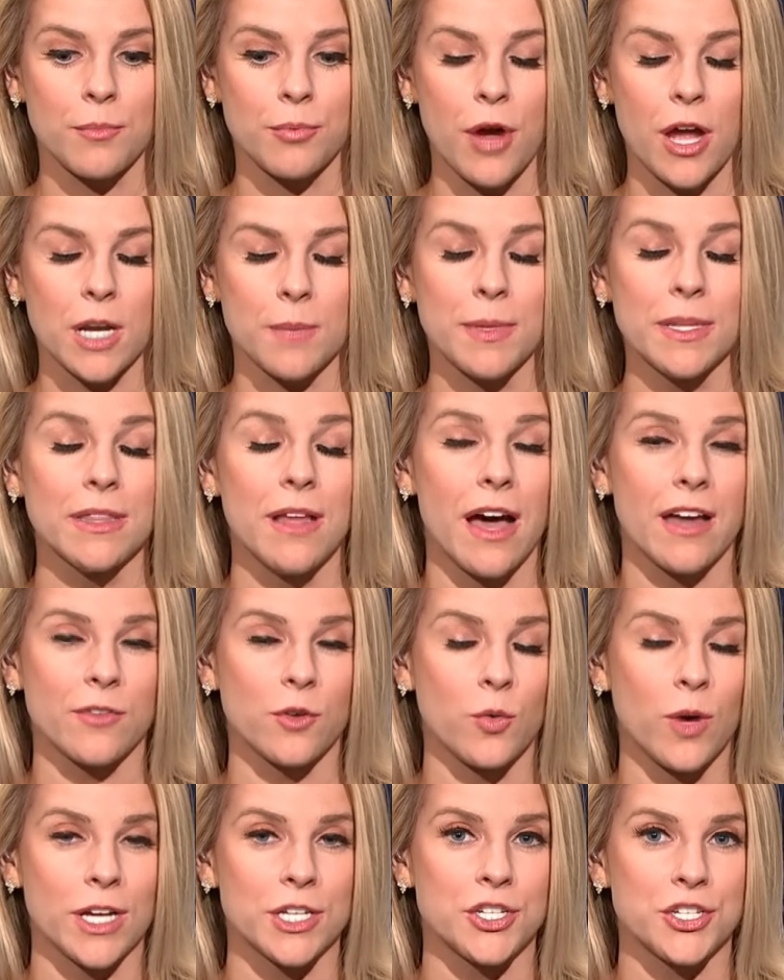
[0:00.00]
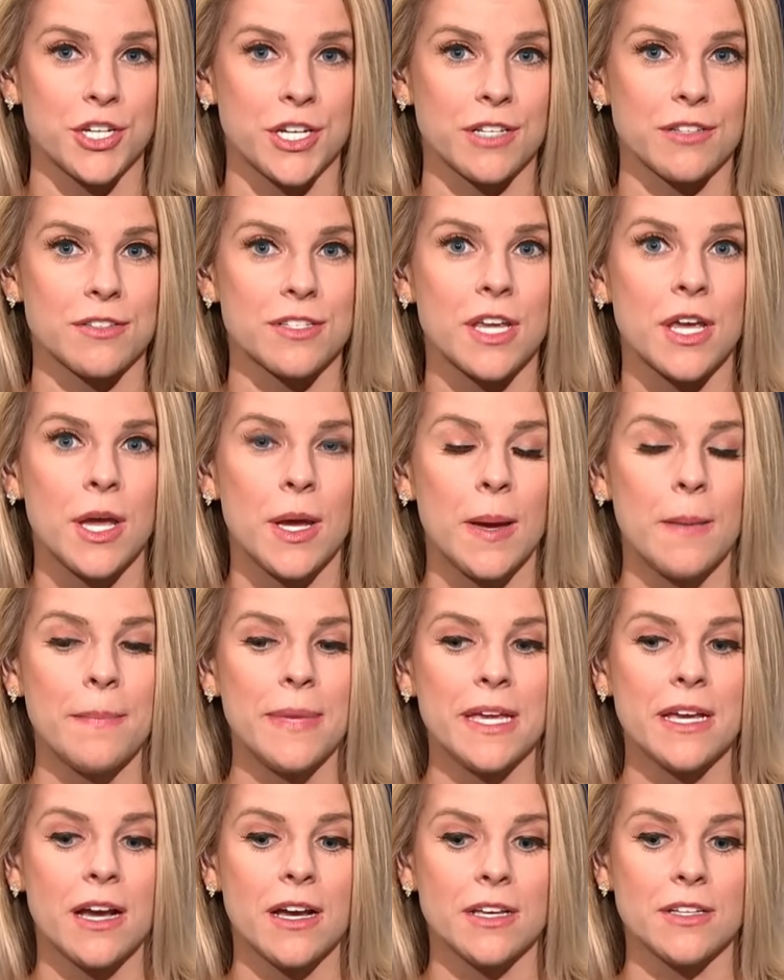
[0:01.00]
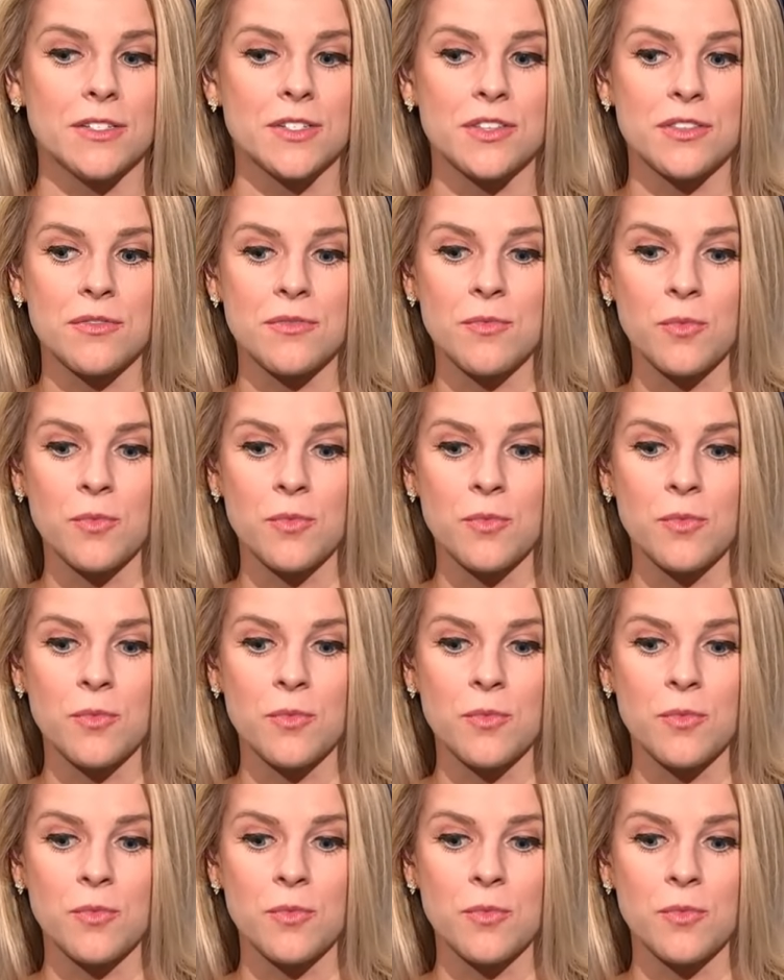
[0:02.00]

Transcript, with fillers: brought up a lot of questions because